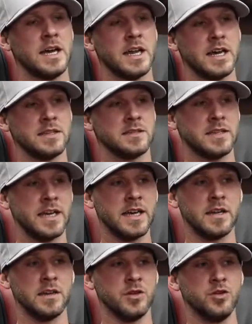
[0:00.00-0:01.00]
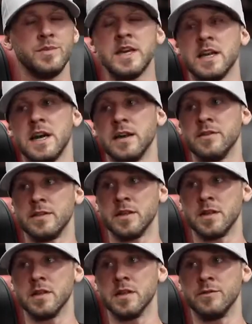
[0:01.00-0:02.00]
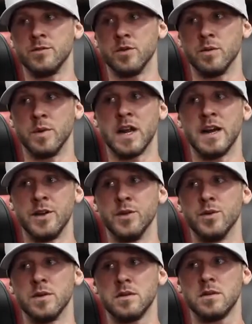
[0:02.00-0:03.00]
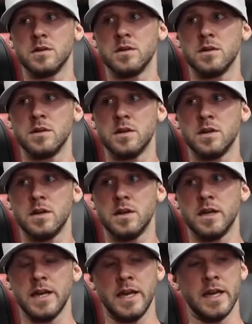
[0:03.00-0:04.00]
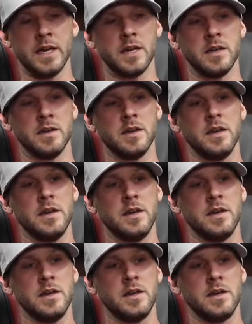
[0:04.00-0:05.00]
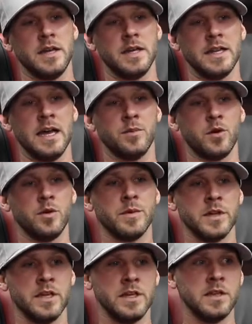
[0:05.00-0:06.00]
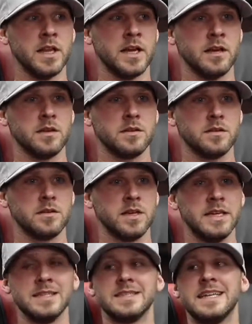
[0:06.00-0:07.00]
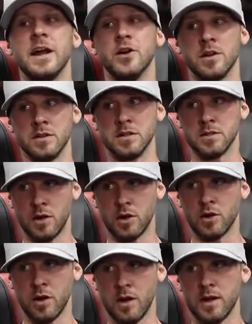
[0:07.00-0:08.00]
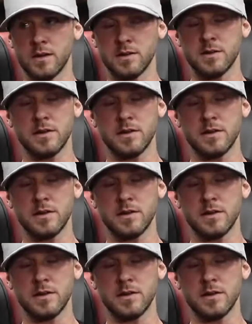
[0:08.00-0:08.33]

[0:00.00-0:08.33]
And I said, you may not have anything to live for, but I do. And in that moment, he like hysterically started crying.